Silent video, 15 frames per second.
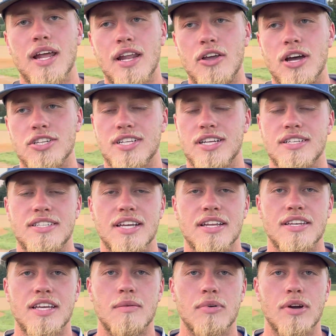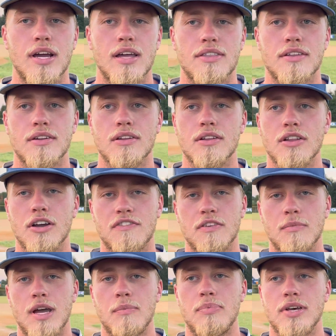I knew I just had to take a deep breath and look for
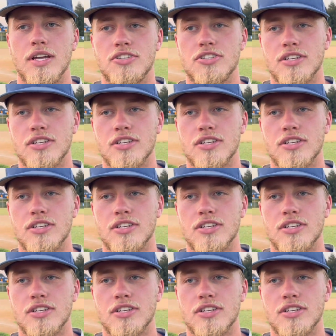my pitch,